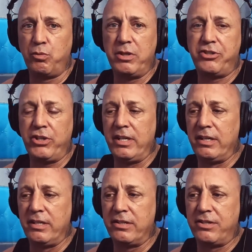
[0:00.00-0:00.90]
which
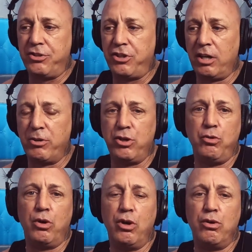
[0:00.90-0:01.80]
is the gentleman
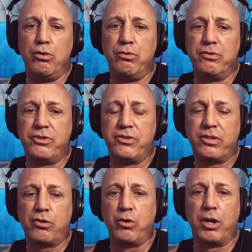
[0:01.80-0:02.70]
who
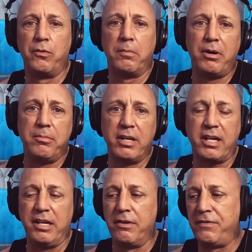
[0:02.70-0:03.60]
owns Critter
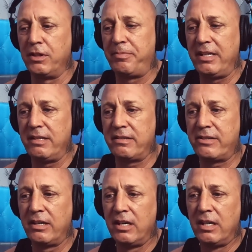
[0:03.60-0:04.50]
Republic in the Philippines.